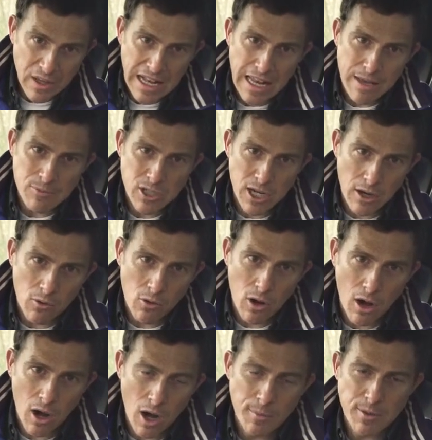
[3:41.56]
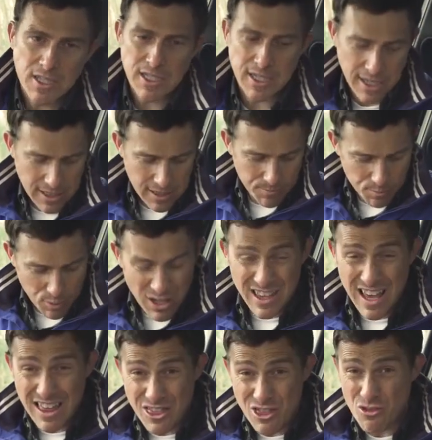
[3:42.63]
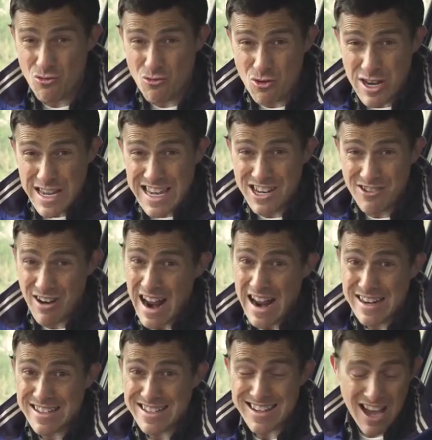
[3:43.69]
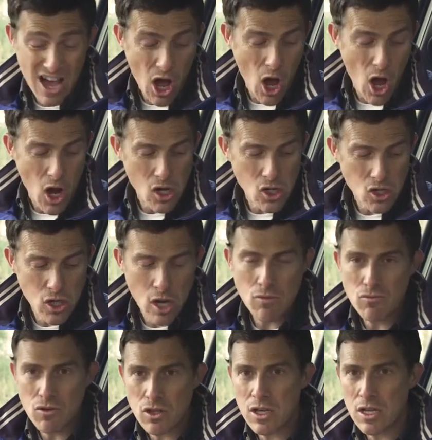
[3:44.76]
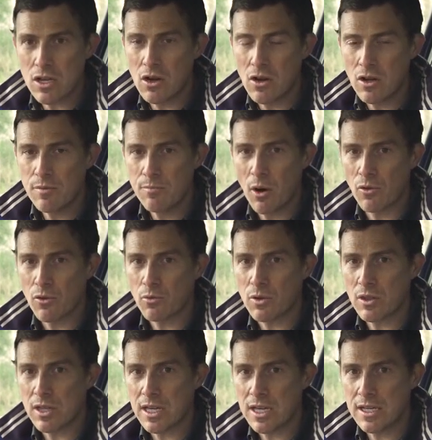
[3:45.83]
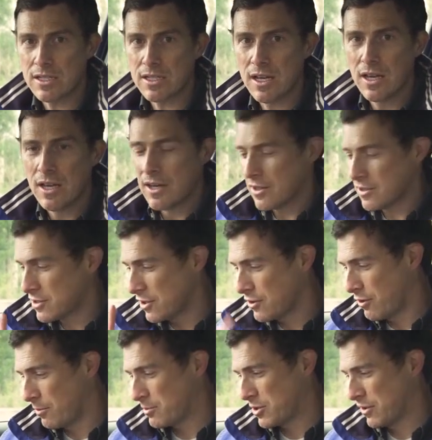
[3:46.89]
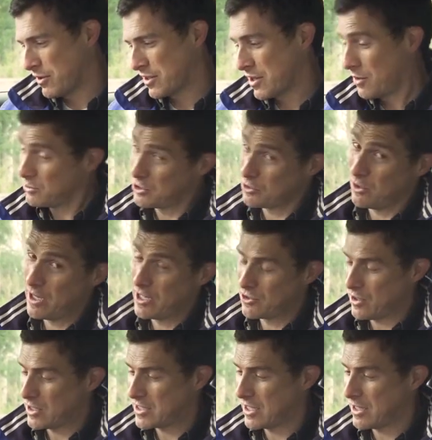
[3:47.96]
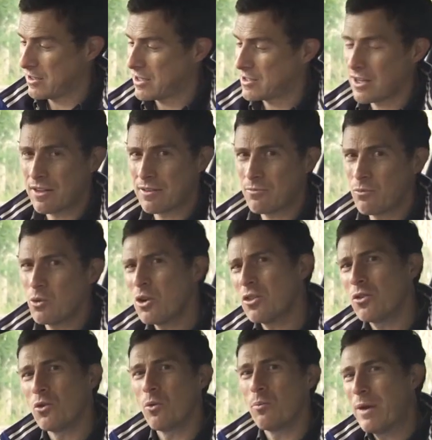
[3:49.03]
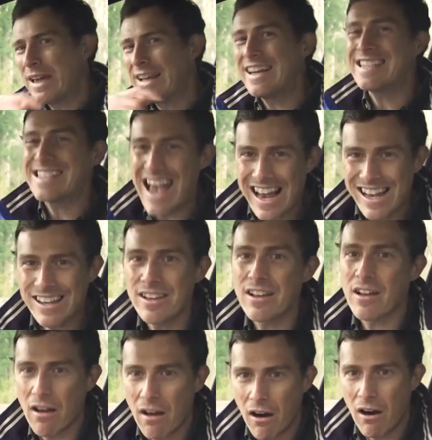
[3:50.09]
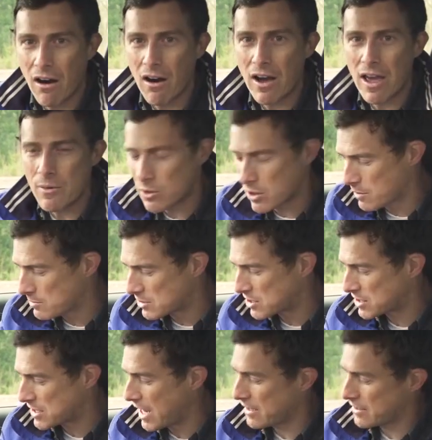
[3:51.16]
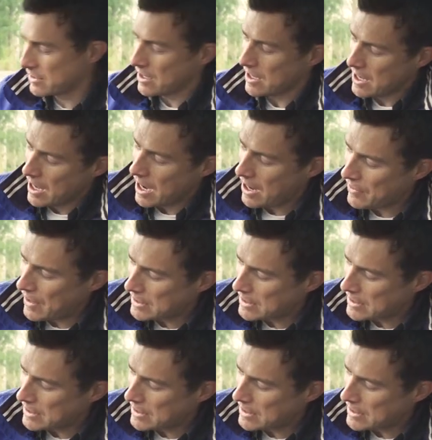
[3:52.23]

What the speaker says: clamshell carbon seats, but they're £3,000. Don't think I'd bother with these. There's another option on this car which is quite interesting, because I would have thought, being an Italian car, it would come as standard, and